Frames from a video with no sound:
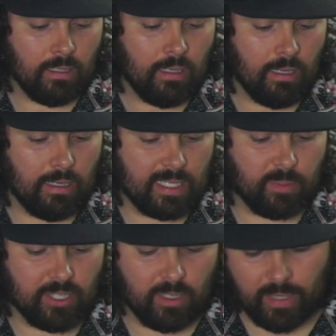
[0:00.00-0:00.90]

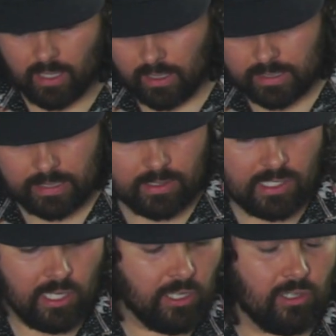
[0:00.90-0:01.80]
especially in my cocktails.
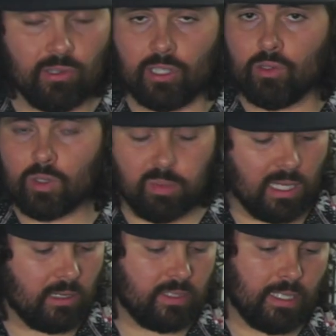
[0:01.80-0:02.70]
You can use
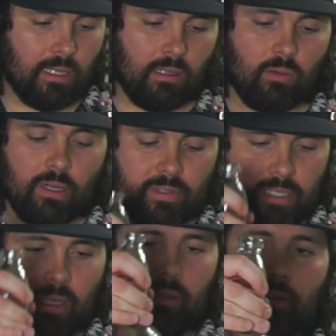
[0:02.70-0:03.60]
blanco tequila, whatever
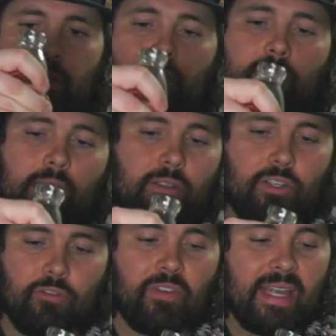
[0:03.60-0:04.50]
tequila tickles your
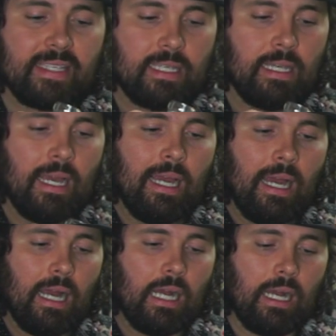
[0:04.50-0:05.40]
fancy.
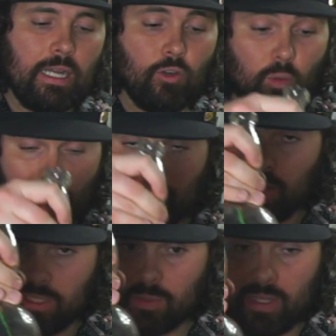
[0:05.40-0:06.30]
Normally I
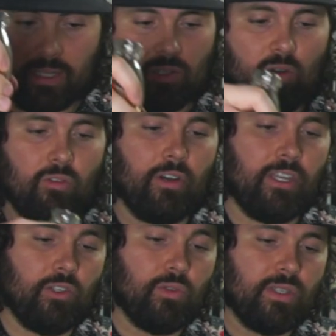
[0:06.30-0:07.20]
would spin this over and
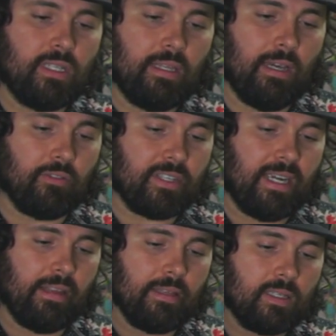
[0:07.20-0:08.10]
use the other side
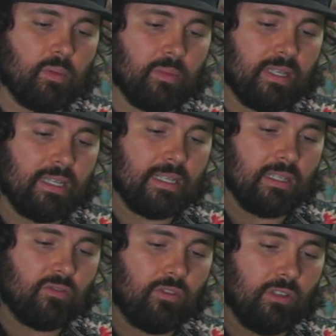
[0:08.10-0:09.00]
of this, but because it is
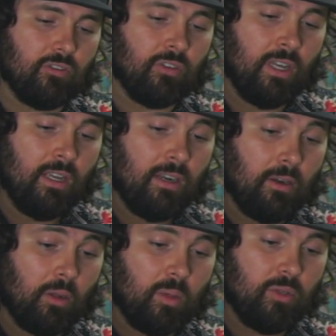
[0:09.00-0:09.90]
full of not
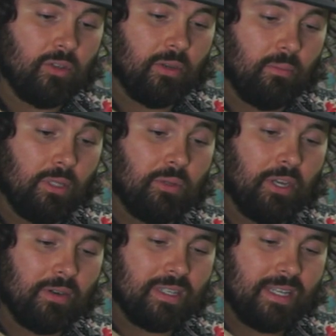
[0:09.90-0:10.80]
only blue
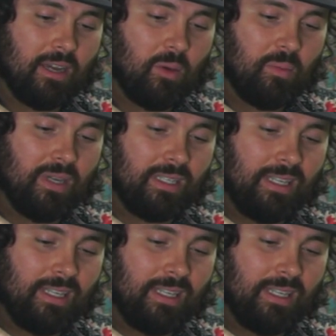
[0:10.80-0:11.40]
curacao, but